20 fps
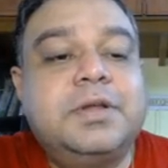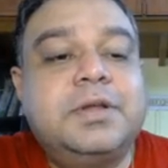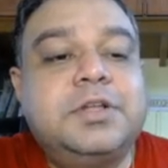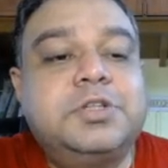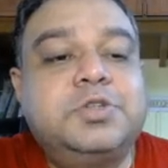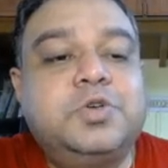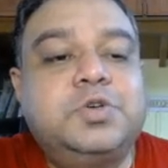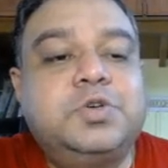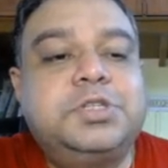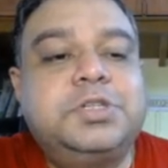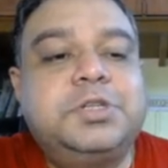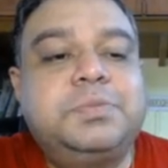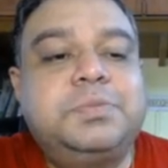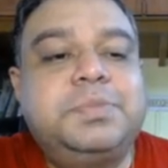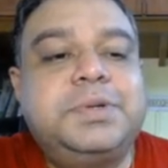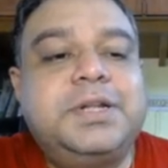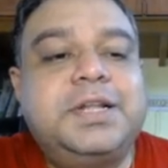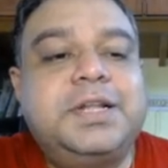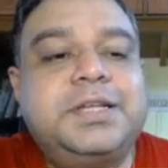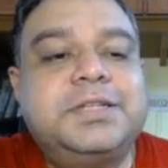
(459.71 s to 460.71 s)
It's so
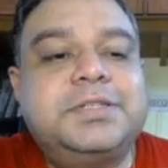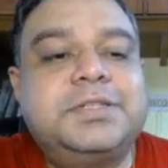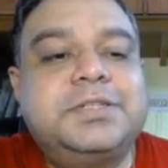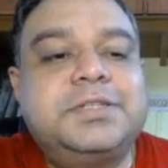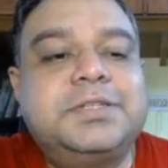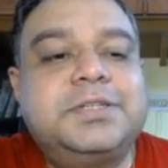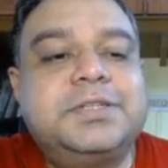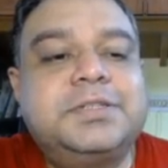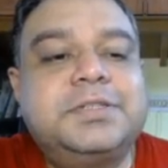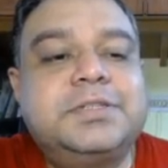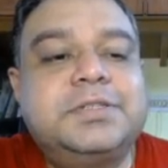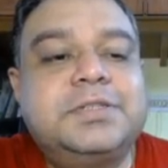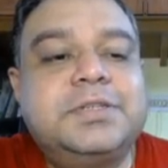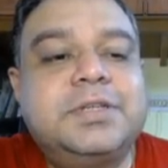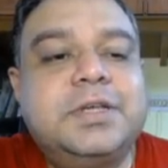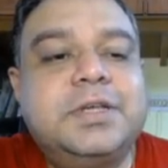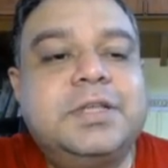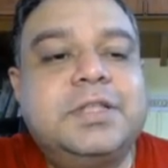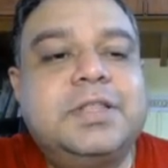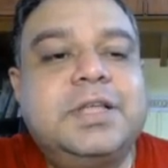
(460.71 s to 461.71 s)
simple as this,
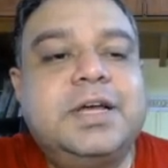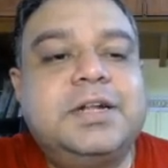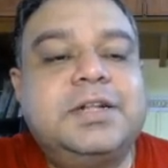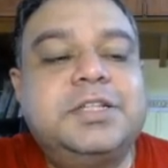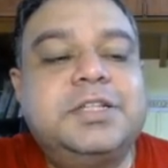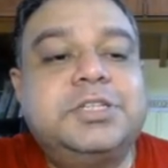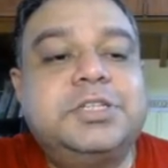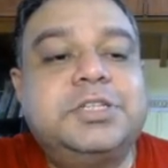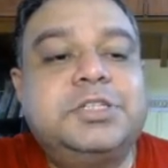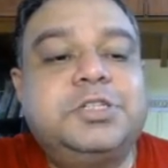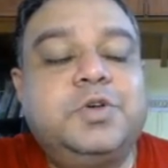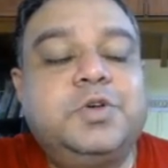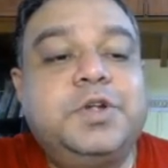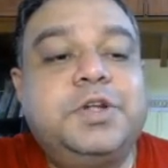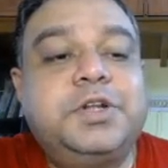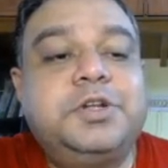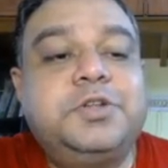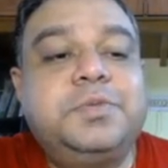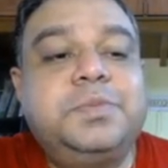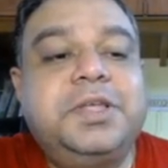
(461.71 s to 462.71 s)
that this is going
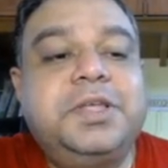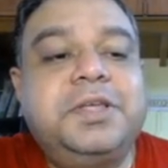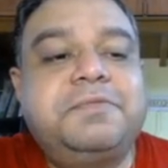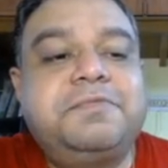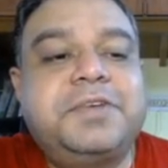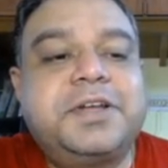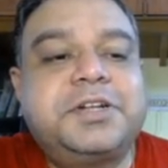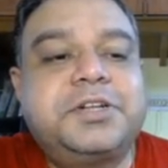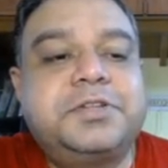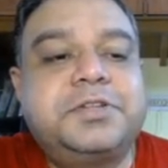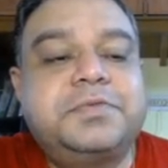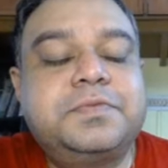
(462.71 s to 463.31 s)
to be effective.